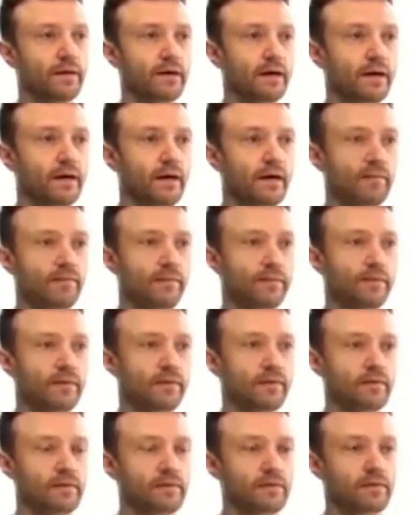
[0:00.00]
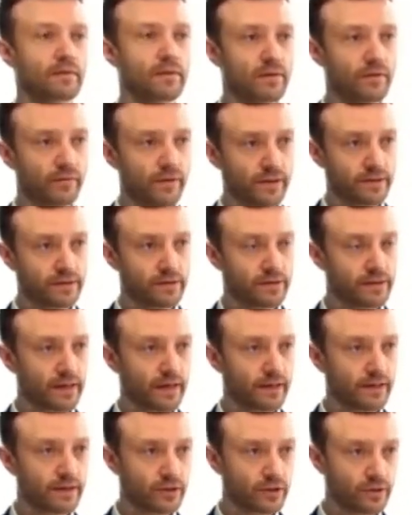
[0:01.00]
The residency
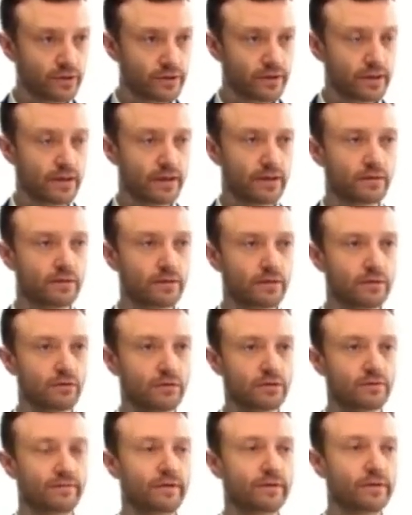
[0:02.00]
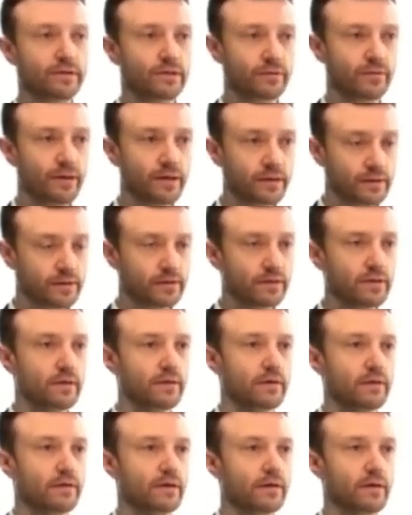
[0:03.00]
conditions are not very strict.
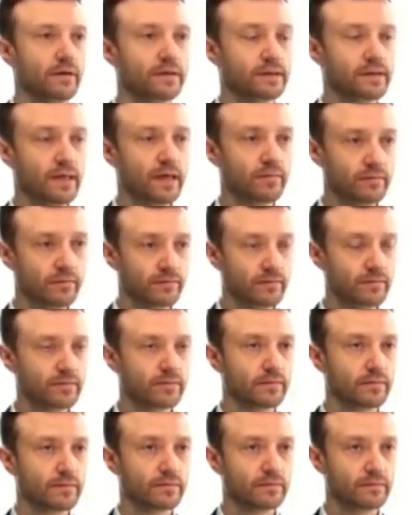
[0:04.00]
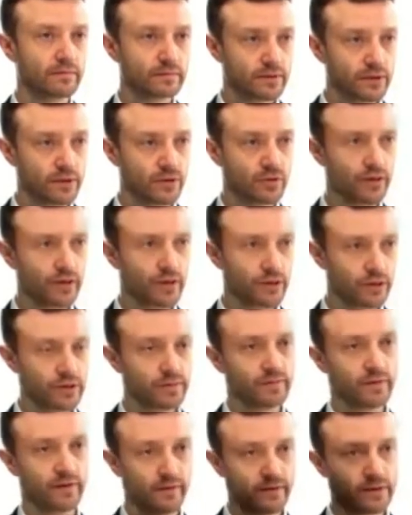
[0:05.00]
In some
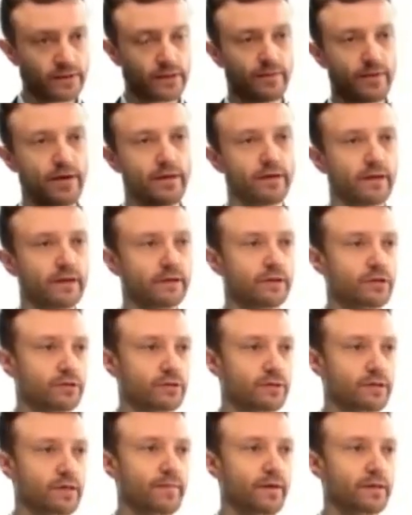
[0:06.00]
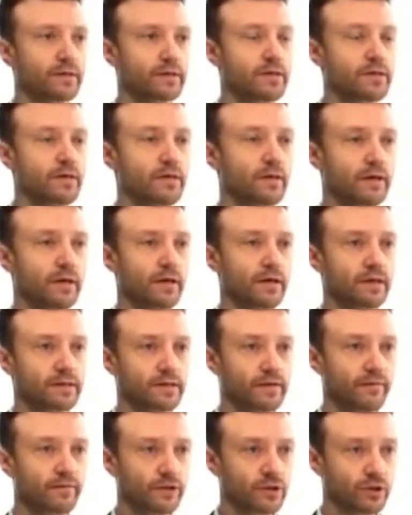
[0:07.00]
situations, provided some other conditions are met, it is
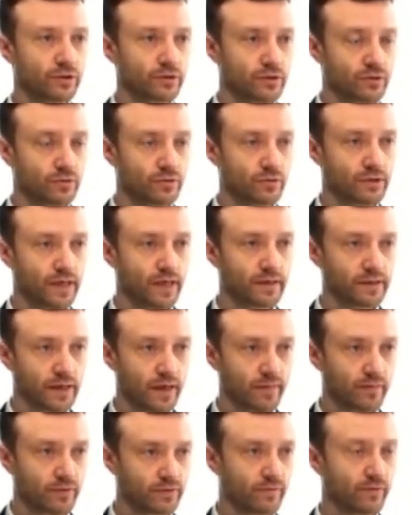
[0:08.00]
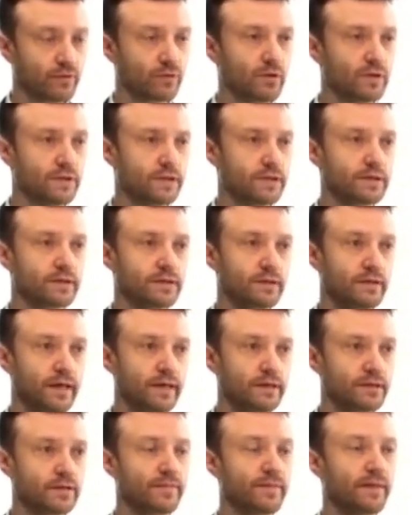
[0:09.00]
sufficient to stay in Cyprus for only 60
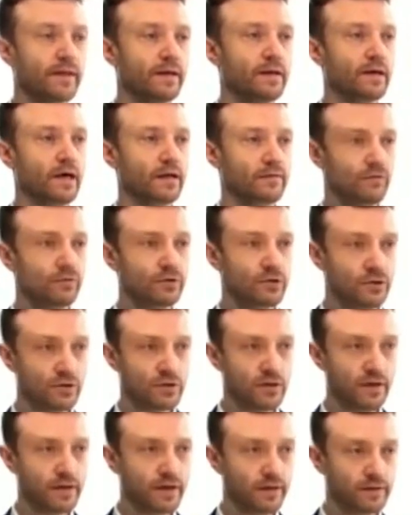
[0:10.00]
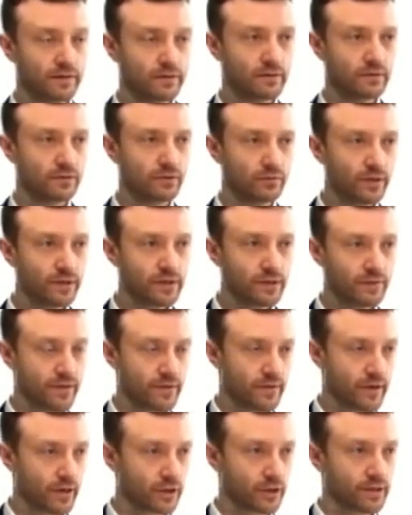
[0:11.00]
days. Unfortunately, the treaty with
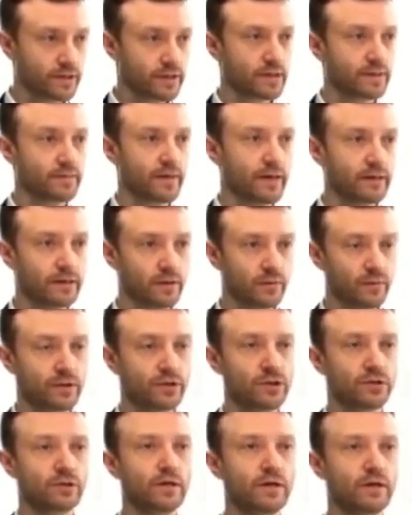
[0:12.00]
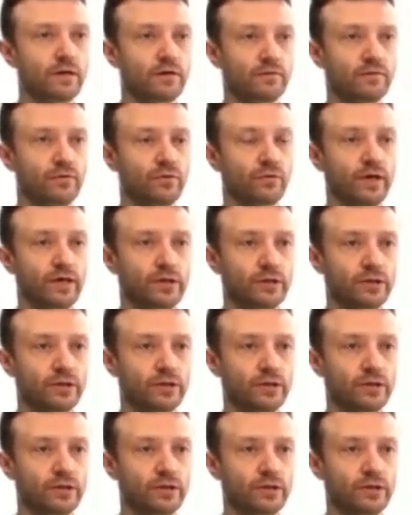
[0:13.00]
Russia is suspended, which for